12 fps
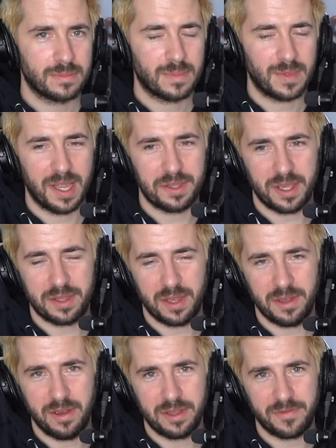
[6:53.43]
Yeah, it's, it's,
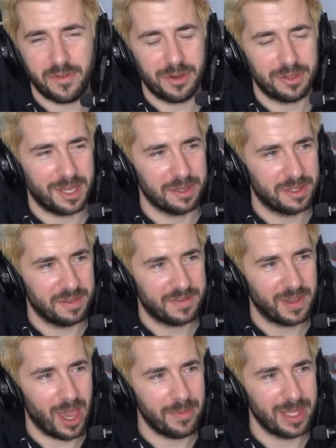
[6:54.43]
it's, a very sensitive
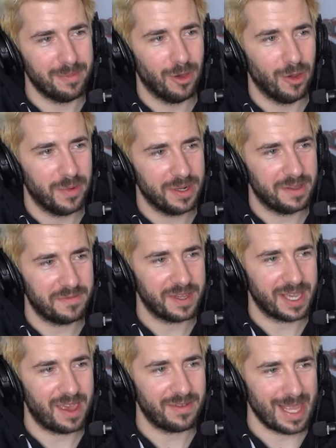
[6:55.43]
time at the moment, and I
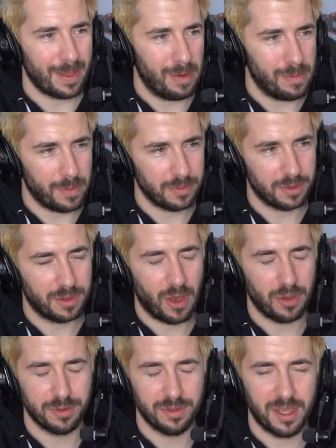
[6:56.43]
think having that pop up on
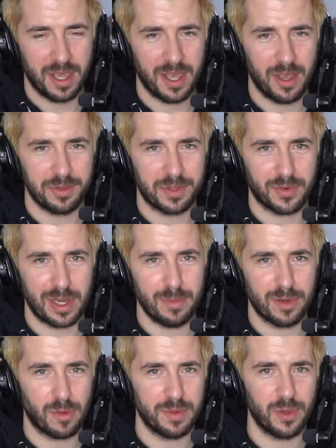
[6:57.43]
on, uh, on stream
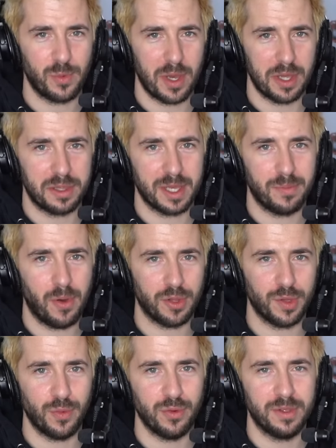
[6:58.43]
is probably the worst thing
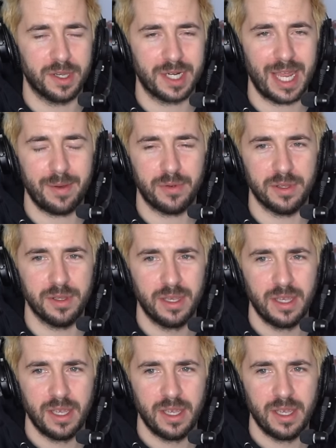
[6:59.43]
possible that could happen.